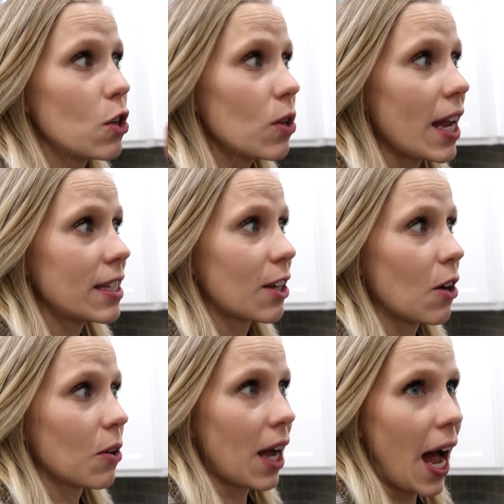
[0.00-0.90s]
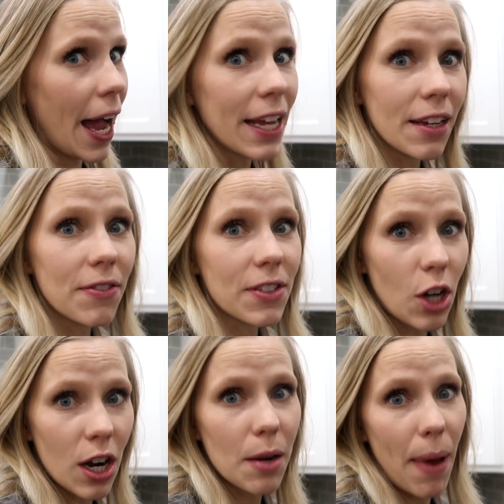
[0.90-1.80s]
Two nights ago, kind of
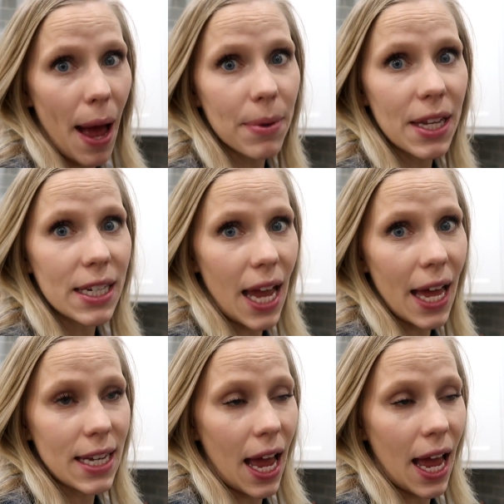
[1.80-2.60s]
started babbling dad